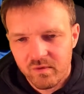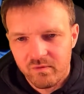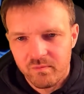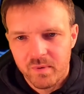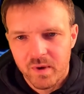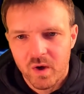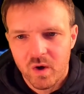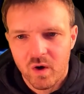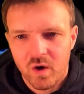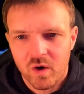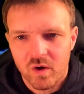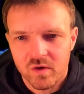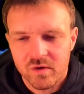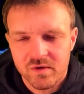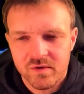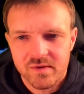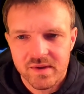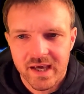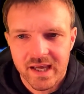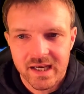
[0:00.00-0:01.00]
put
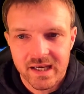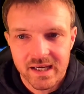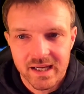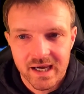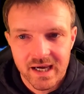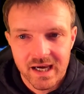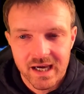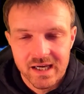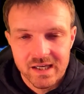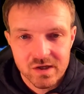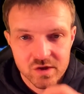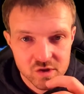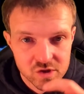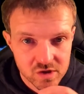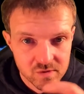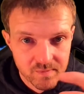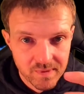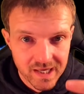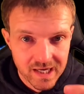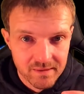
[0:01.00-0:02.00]
on, then you
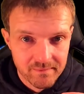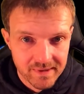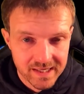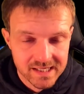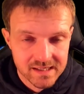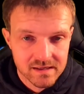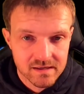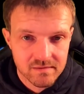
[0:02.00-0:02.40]
should be able to